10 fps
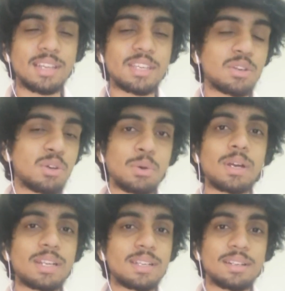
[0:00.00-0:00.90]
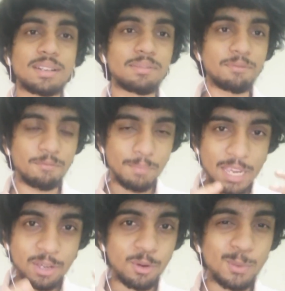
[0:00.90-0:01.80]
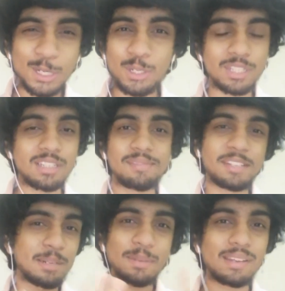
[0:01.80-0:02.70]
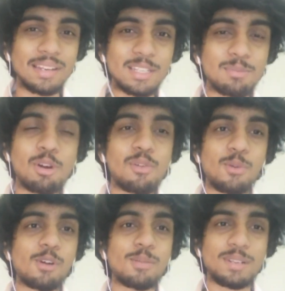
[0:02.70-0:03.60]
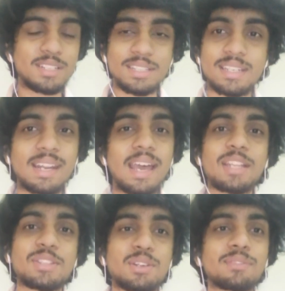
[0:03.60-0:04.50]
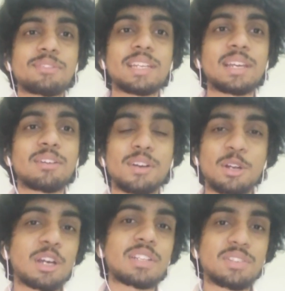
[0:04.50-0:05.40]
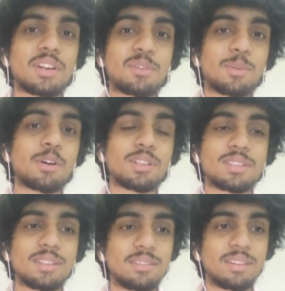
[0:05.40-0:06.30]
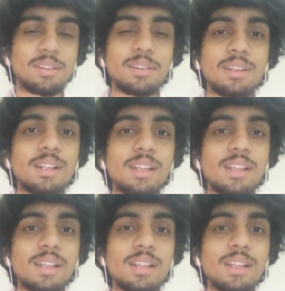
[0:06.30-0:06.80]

Like you go and uh, make a robot yourself it could be a really small robot but just get a hands-on feeling of how to construct robots and you know